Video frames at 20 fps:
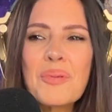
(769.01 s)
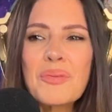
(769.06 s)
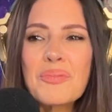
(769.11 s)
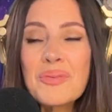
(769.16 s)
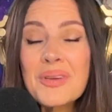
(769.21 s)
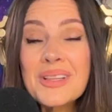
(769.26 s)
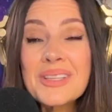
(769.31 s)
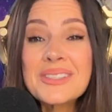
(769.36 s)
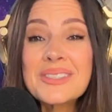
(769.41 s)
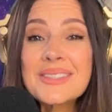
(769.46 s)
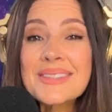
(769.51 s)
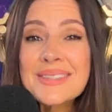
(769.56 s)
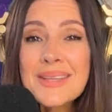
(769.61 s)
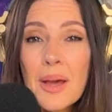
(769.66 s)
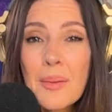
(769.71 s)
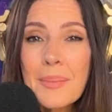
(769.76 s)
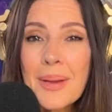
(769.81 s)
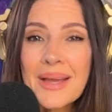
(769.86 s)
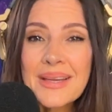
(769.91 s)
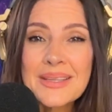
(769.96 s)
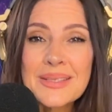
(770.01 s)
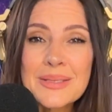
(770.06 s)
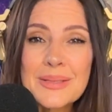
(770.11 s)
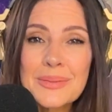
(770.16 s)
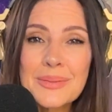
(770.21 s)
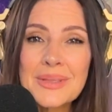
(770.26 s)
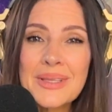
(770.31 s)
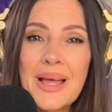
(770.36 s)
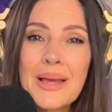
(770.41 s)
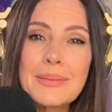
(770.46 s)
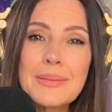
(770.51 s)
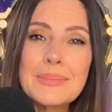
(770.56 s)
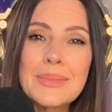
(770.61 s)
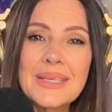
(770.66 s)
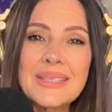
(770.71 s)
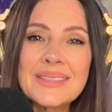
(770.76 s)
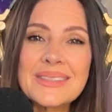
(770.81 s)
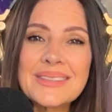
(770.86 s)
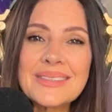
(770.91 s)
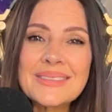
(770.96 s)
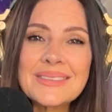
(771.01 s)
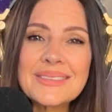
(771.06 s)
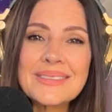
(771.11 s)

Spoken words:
but really just come back into alignment.